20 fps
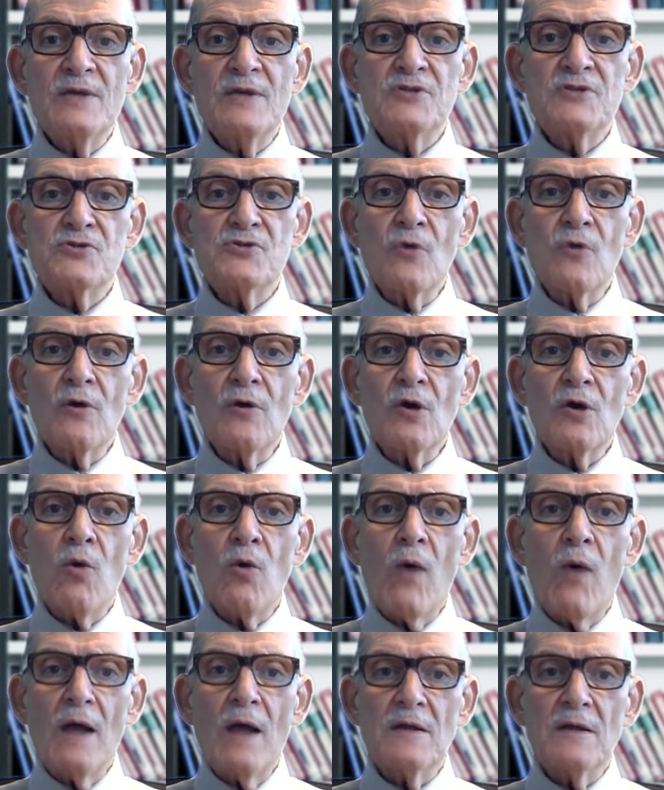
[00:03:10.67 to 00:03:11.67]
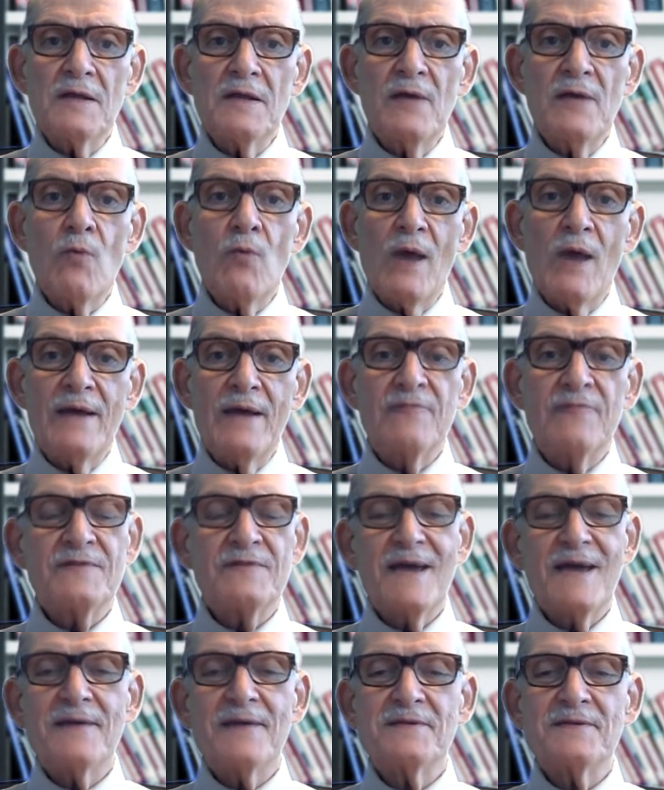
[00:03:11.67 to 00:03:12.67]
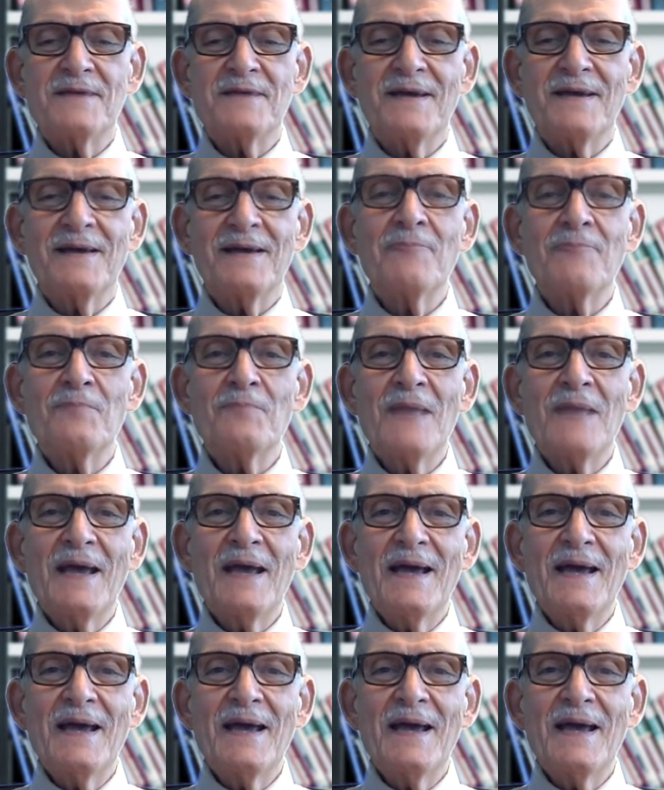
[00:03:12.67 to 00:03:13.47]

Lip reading: To ensure quality wave testing,